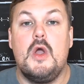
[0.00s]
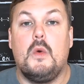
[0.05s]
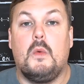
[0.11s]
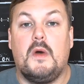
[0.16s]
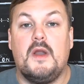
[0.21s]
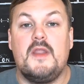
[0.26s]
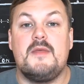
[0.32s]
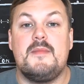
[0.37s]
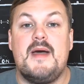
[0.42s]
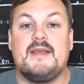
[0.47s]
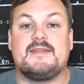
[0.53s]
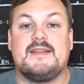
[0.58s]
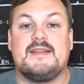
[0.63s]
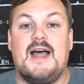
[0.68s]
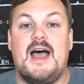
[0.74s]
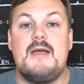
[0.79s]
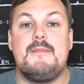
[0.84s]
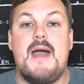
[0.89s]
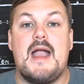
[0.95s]
one of the best
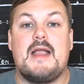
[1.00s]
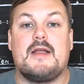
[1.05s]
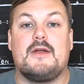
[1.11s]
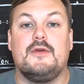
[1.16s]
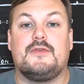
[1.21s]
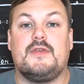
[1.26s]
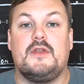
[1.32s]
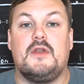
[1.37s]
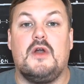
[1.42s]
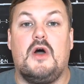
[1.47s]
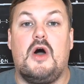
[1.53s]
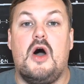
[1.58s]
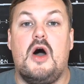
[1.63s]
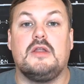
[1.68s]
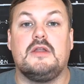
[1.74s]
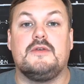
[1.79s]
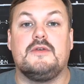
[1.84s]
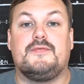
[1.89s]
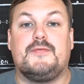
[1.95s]
linebackers in
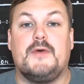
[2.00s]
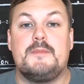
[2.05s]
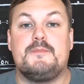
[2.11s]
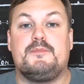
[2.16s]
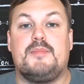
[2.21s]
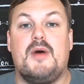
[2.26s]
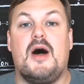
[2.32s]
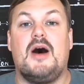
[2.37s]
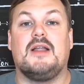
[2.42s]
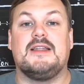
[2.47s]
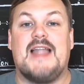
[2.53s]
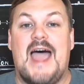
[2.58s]
all of football.